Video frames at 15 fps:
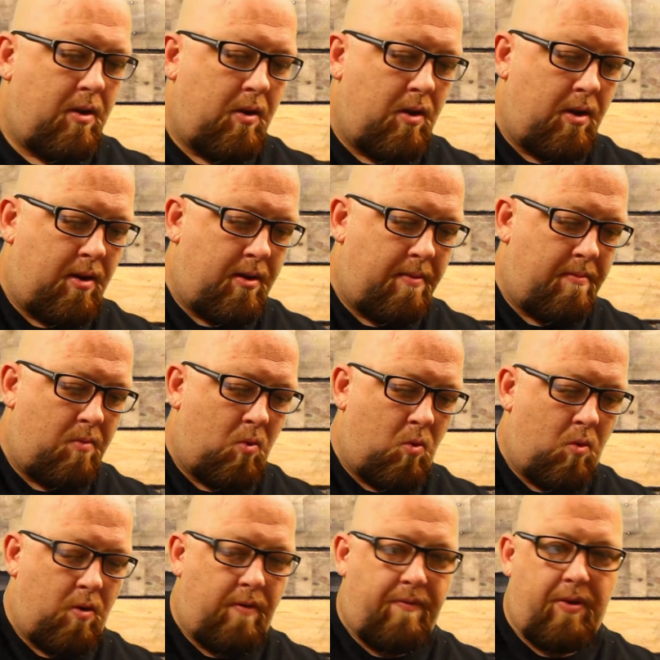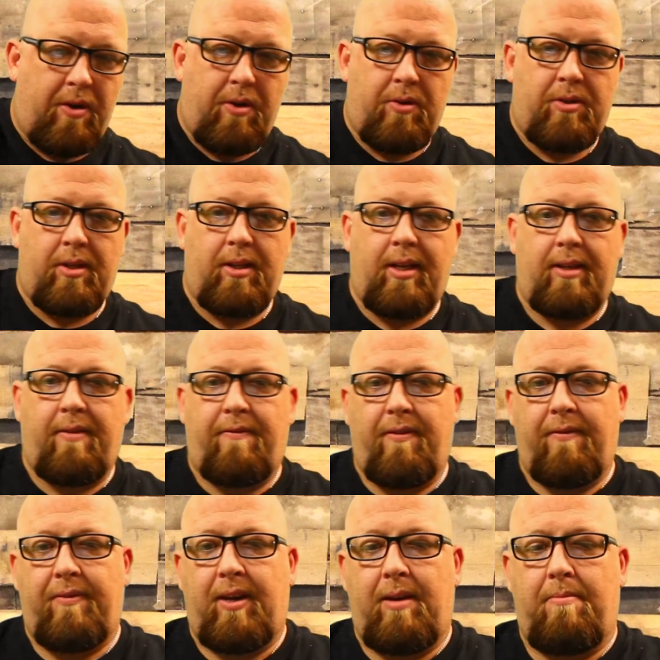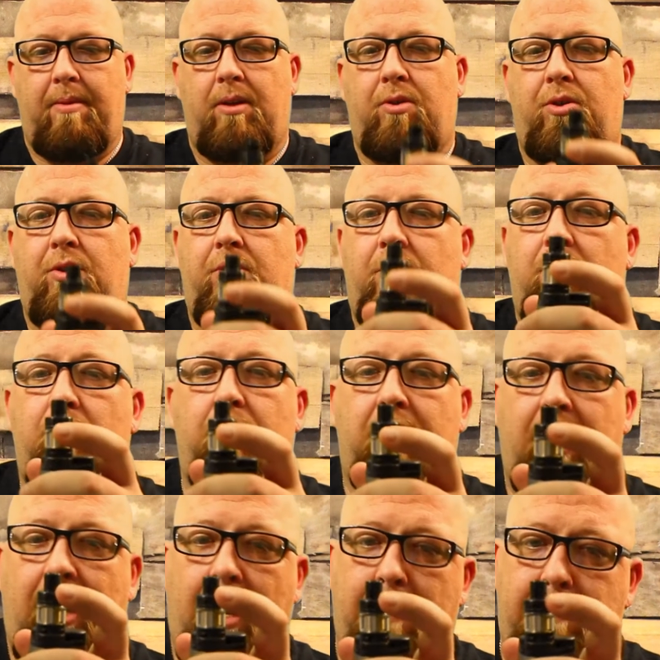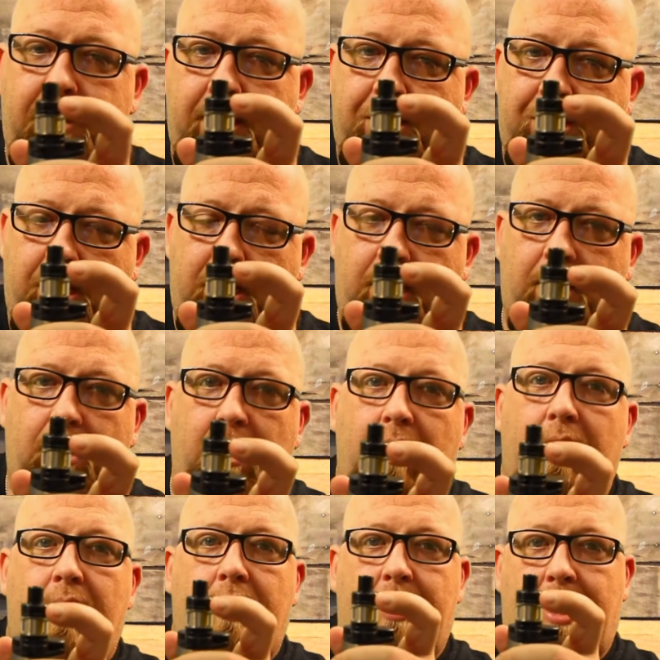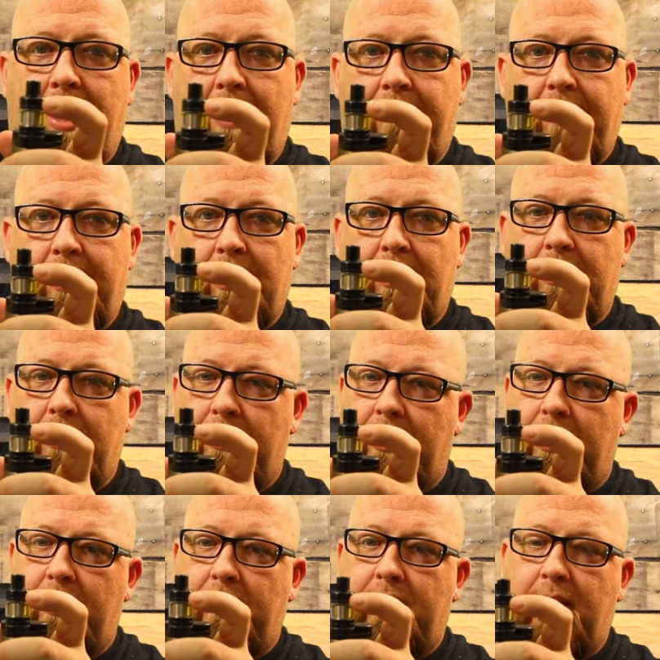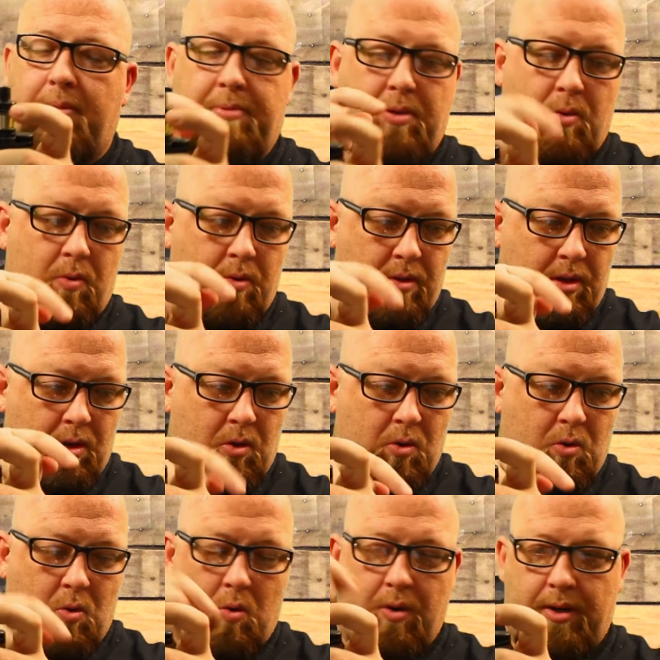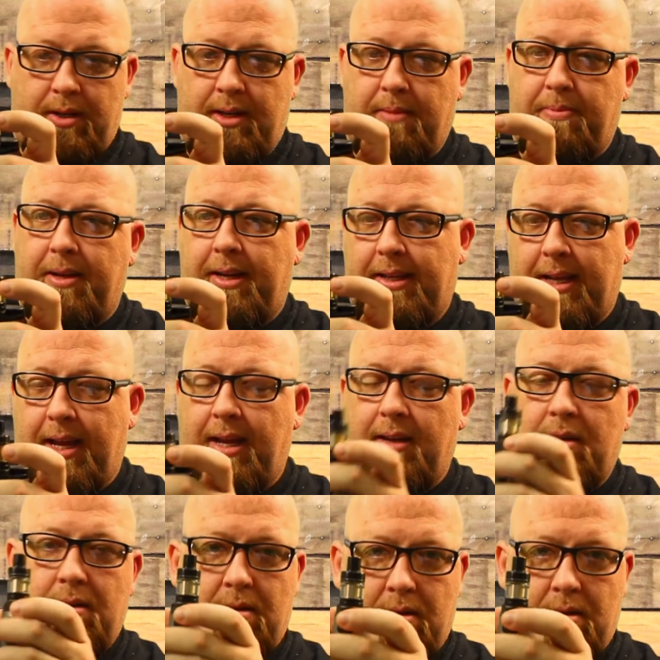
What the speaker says: Or if you're using like the 15 ml juices with the high PG that have like the little needle tips or the unicorn tip like that,